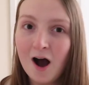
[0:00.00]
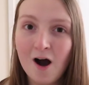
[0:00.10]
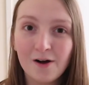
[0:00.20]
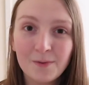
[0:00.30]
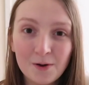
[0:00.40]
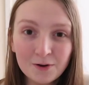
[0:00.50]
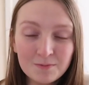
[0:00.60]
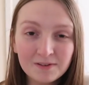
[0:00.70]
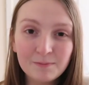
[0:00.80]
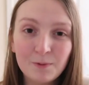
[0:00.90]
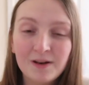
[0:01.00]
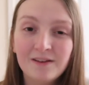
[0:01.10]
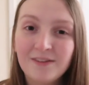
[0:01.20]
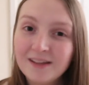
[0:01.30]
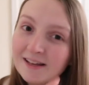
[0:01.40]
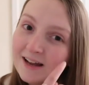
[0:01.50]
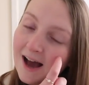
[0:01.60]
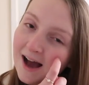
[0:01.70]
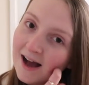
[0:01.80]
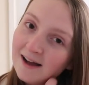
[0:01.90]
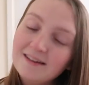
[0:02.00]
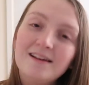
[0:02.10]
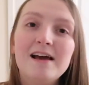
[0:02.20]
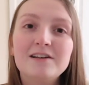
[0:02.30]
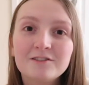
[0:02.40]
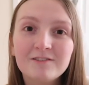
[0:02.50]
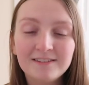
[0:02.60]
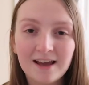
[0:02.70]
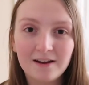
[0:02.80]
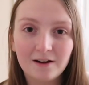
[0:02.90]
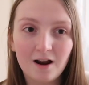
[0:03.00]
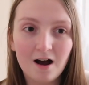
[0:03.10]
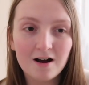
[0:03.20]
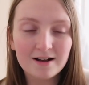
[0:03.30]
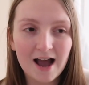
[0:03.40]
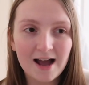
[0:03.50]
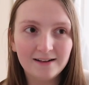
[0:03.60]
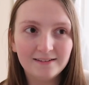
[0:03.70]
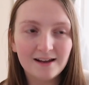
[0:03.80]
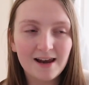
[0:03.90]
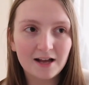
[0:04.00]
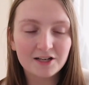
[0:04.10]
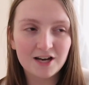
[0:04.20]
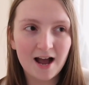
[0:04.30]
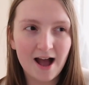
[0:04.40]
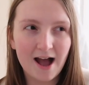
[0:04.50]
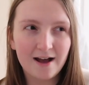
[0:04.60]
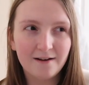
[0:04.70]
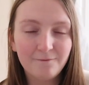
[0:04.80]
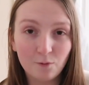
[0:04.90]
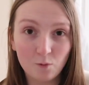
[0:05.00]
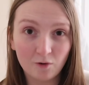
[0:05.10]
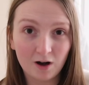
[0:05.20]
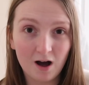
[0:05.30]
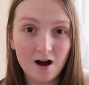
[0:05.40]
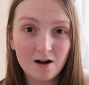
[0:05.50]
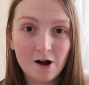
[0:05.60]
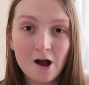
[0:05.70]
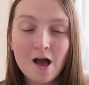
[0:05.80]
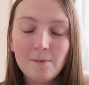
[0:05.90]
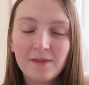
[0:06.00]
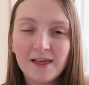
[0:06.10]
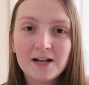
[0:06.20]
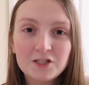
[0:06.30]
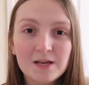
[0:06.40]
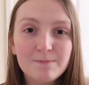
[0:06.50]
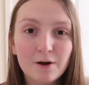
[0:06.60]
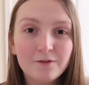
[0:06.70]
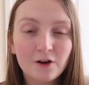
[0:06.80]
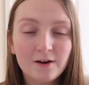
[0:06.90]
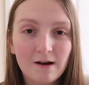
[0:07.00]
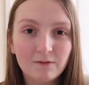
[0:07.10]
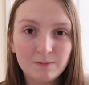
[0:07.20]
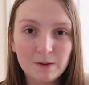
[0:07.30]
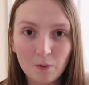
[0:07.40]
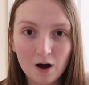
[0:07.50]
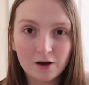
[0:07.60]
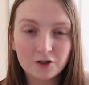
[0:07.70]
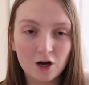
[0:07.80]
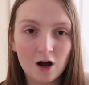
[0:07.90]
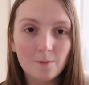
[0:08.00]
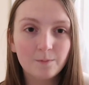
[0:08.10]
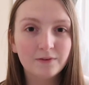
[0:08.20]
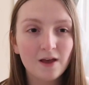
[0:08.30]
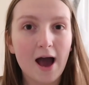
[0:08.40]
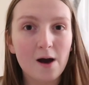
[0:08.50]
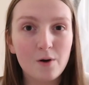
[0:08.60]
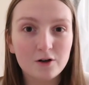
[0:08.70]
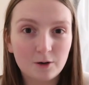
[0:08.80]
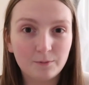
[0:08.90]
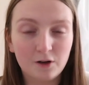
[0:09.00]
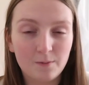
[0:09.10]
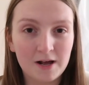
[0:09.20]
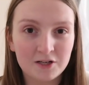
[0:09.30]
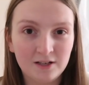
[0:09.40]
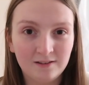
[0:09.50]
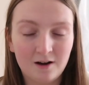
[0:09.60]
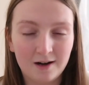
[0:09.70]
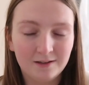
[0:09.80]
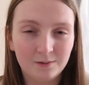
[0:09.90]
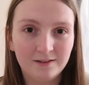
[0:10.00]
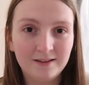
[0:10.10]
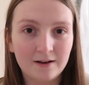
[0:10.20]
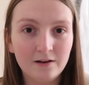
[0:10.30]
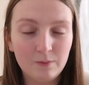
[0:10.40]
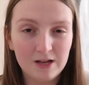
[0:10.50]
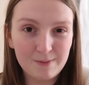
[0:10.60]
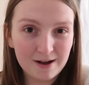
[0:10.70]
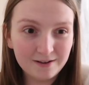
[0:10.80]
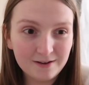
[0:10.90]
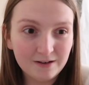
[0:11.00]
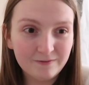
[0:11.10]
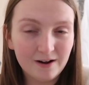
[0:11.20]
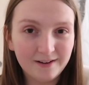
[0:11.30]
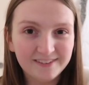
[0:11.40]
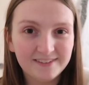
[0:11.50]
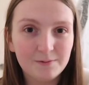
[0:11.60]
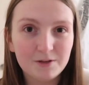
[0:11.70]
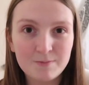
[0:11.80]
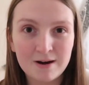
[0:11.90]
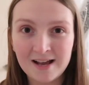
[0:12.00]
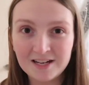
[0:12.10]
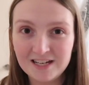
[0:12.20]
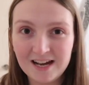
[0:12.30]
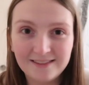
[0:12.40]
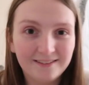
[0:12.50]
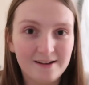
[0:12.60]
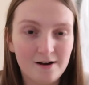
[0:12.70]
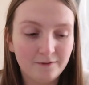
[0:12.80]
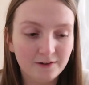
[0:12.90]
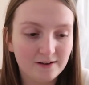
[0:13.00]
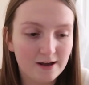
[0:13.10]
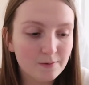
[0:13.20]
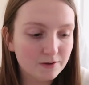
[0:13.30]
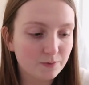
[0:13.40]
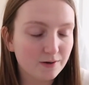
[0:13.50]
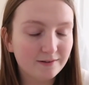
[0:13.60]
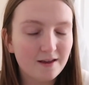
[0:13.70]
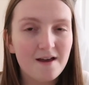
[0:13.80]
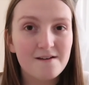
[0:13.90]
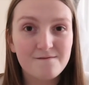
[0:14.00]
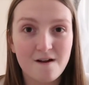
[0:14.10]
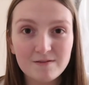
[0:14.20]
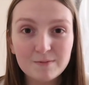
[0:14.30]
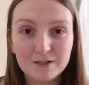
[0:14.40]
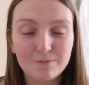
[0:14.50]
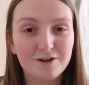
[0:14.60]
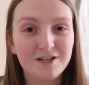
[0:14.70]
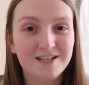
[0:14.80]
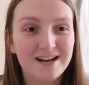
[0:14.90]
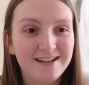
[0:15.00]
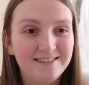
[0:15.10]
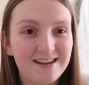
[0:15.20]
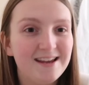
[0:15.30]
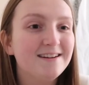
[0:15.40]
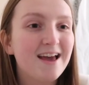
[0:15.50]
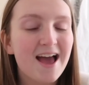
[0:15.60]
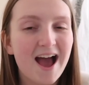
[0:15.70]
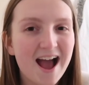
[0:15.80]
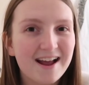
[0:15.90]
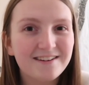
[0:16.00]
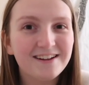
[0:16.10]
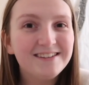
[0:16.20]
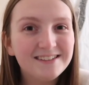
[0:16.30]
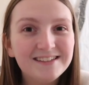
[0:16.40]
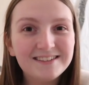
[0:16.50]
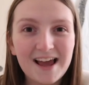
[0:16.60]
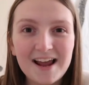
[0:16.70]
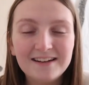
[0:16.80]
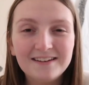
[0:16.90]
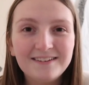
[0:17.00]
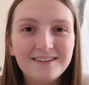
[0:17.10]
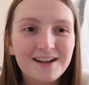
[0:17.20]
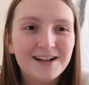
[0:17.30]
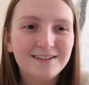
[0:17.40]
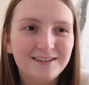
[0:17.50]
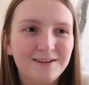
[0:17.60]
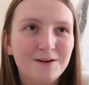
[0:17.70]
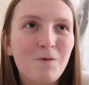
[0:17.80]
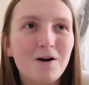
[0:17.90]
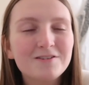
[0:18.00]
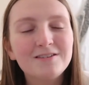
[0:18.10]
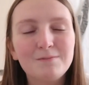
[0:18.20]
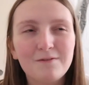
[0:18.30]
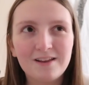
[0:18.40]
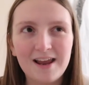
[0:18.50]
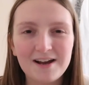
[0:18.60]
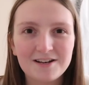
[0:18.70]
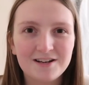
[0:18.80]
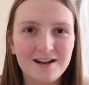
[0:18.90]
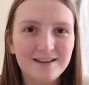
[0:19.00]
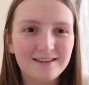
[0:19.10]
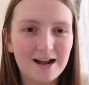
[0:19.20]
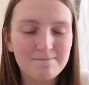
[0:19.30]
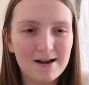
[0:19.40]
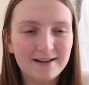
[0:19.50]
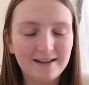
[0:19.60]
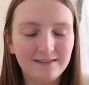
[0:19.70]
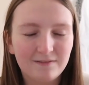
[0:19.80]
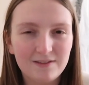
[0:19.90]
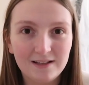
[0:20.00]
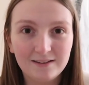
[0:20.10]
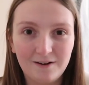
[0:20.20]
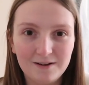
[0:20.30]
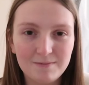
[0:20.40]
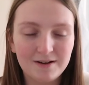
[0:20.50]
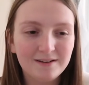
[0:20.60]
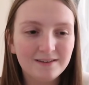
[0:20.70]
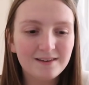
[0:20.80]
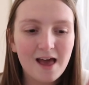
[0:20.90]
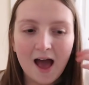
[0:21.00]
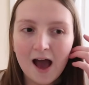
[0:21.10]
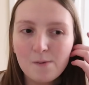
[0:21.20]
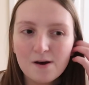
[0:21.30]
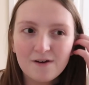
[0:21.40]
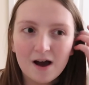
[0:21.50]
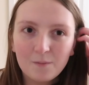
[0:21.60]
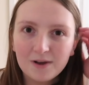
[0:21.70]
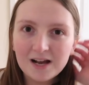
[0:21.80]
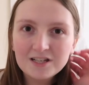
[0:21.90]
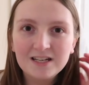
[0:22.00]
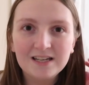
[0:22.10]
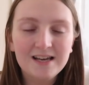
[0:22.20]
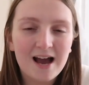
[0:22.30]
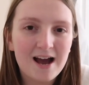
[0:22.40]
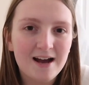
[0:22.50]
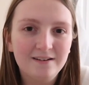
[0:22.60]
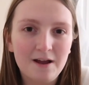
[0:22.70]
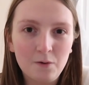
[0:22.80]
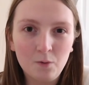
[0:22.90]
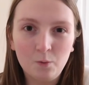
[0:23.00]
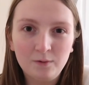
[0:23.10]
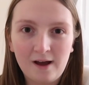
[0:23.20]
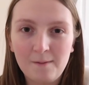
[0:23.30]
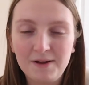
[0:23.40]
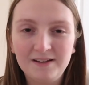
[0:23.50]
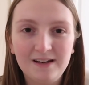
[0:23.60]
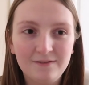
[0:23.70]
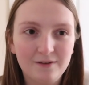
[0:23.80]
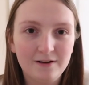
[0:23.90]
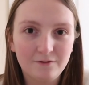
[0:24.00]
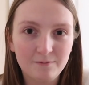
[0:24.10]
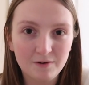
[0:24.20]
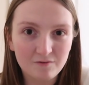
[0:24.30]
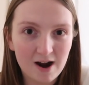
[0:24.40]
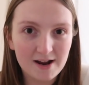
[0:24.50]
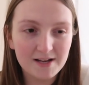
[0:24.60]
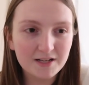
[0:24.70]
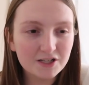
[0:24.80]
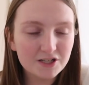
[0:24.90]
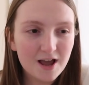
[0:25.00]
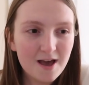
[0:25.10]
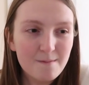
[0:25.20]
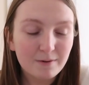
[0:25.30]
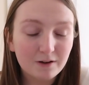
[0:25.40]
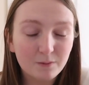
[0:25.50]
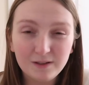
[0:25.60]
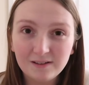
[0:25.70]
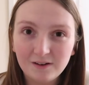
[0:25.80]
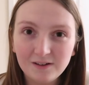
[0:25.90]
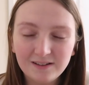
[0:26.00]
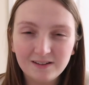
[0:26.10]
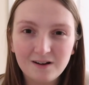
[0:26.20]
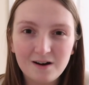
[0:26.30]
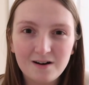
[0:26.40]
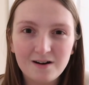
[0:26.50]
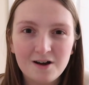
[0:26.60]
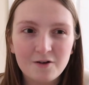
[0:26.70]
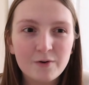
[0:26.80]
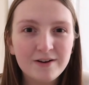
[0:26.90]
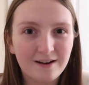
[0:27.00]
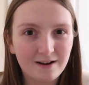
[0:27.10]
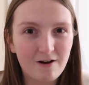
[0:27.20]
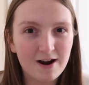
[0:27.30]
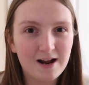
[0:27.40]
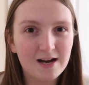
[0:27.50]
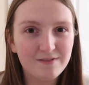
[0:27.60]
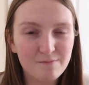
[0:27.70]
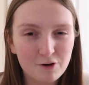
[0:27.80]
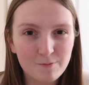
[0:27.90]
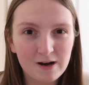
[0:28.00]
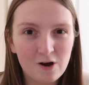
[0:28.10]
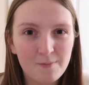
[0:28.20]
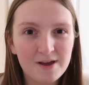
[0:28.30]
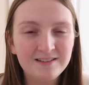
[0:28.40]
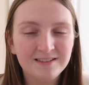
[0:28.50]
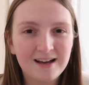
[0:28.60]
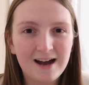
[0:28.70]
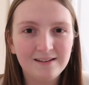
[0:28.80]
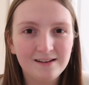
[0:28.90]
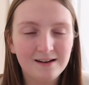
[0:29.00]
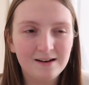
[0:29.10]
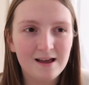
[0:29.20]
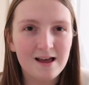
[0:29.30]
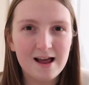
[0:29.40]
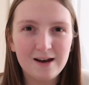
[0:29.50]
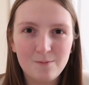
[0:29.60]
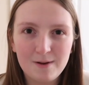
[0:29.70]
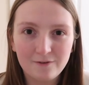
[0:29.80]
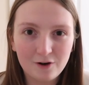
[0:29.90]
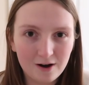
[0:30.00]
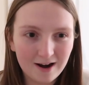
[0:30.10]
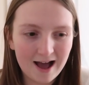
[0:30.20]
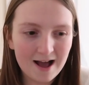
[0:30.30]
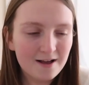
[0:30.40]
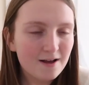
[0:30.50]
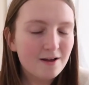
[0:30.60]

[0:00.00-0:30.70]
I woke up this morning thinking that I had a lecture at 10 o'clock and a lecture at 4 o'clock, but they actually both turned out to be workshops. Our workshops don't actually start until the second week back at university, which meant I actually had the day off today, which was very much appreciated. And I did intend to watch some of the lectures and make sense of the assignments. However, we actually had an order be delivered from the range because we decided to start redecorating our living room a little bit and just adding in a little bit of colour.